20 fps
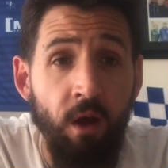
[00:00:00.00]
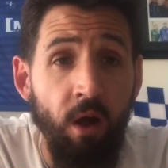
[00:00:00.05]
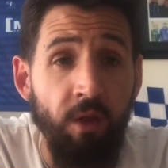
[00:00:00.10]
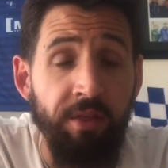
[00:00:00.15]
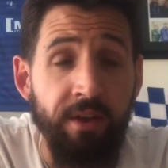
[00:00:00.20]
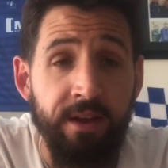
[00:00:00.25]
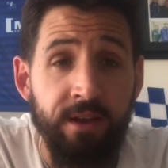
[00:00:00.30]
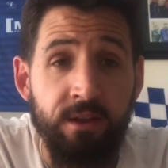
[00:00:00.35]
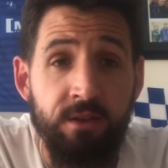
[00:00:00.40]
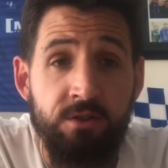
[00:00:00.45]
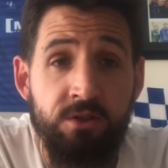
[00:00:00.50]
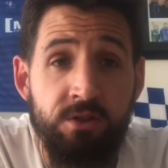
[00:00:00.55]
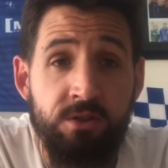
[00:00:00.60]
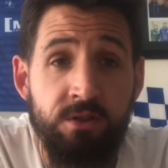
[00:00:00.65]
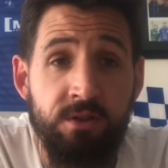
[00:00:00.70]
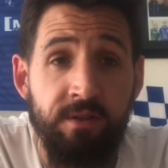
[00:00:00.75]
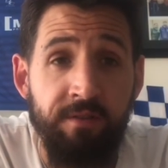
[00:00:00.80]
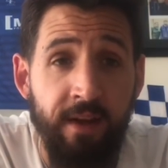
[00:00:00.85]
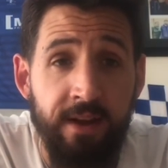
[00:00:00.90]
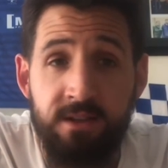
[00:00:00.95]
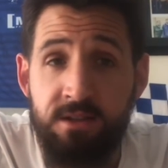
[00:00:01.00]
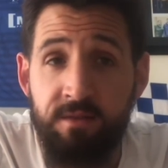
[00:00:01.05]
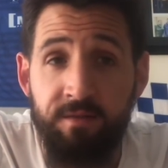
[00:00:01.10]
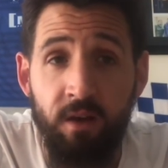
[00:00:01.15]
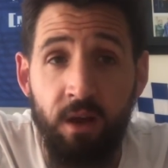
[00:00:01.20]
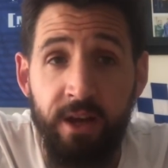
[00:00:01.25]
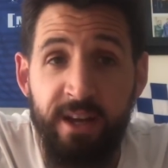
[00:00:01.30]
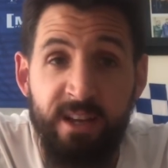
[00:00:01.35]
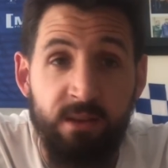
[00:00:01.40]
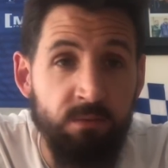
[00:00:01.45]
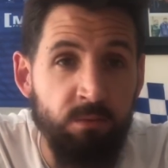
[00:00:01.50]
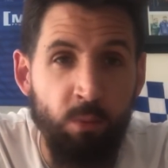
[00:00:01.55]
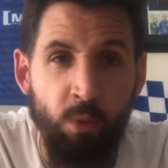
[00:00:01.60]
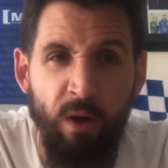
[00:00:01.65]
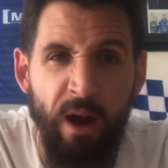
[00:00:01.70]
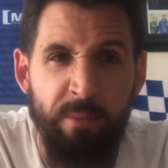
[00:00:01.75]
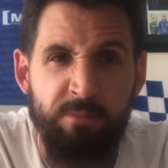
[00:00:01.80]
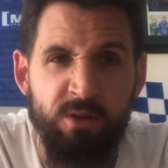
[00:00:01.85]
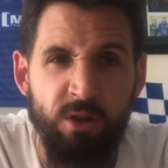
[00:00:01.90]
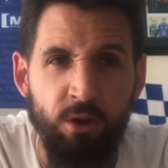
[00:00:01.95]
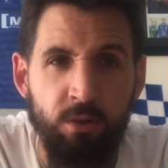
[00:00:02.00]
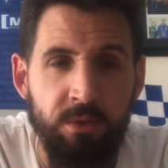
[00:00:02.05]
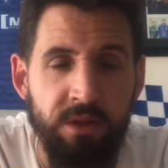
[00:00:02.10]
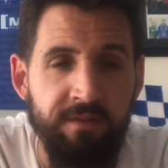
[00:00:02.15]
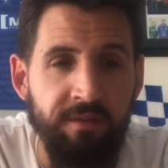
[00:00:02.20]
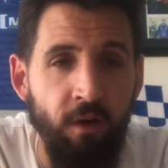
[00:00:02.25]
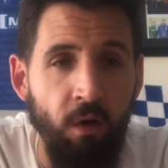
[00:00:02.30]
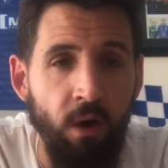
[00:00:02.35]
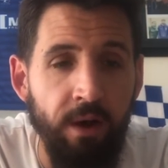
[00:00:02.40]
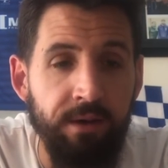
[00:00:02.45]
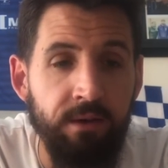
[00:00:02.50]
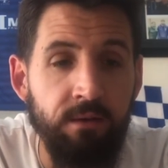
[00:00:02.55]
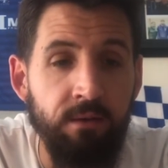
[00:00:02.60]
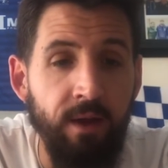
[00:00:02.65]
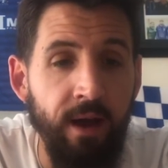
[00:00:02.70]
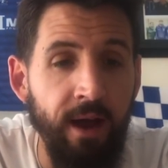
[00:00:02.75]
I think defensively we're absolutely fine.